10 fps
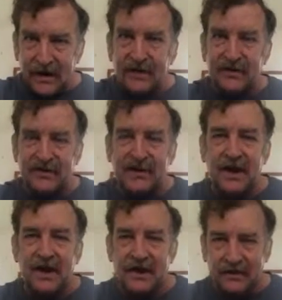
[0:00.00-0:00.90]
in the
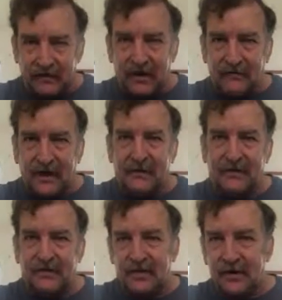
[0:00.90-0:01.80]
State Crime
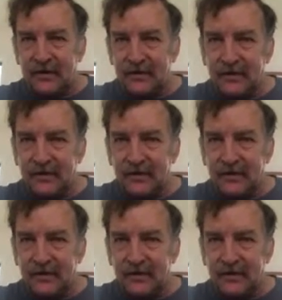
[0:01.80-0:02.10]
Laboratory.